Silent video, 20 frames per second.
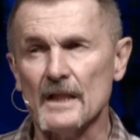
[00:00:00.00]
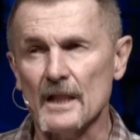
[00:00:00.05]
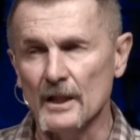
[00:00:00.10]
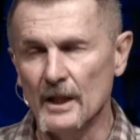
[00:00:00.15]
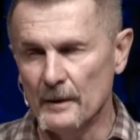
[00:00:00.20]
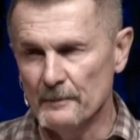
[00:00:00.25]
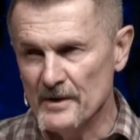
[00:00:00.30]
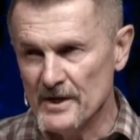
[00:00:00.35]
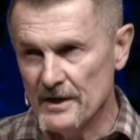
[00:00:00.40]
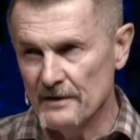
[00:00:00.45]

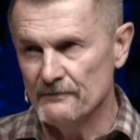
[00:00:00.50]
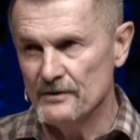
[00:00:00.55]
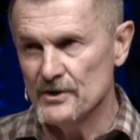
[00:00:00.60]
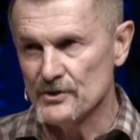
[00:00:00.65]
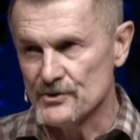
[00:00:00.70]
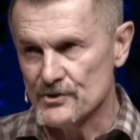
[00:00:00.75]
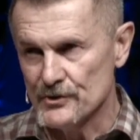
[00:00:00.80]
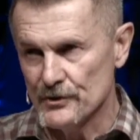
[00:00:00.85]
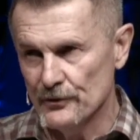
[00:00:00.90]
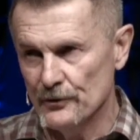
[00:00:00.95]
Let me give
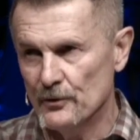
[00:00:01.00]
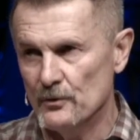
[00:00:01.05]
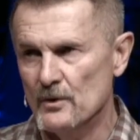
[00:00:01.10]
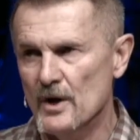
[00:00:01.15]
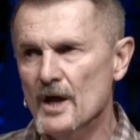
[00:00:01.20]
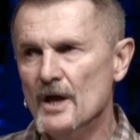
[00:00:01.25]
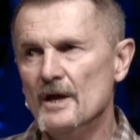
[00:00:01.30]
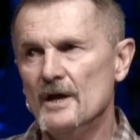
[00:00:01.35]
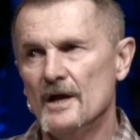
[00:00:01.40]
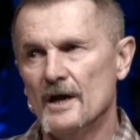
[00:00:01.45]
you two
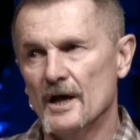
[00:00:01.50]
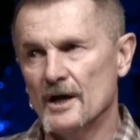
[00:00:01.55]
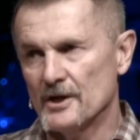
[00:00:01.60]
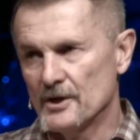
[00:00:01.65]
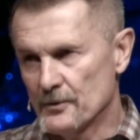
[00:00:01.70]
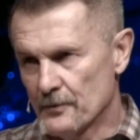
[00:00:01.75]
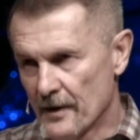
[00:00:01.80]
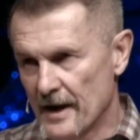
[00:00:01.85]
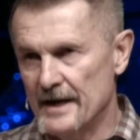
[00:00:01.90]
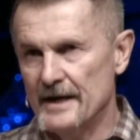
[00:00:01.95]

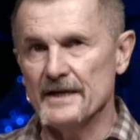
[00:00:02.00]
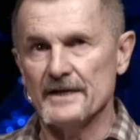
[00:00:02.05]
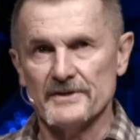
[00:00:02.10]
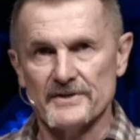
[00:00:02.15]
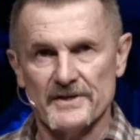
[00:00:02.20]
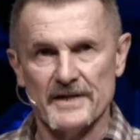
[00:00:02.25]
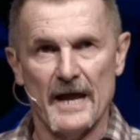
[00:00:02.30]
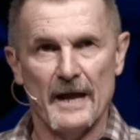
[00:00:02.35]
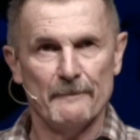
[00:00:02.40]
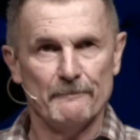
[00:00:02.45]
great
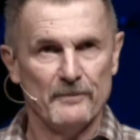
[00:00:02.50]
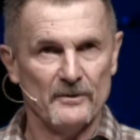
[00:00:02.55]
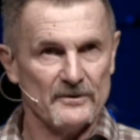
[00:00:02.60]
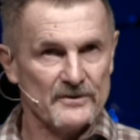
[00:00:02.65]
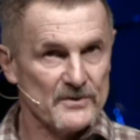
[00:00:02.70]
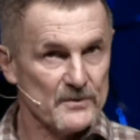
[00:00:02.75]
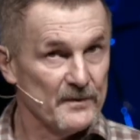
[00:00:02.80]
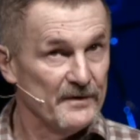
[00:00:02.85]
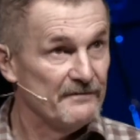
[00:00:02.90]
examples.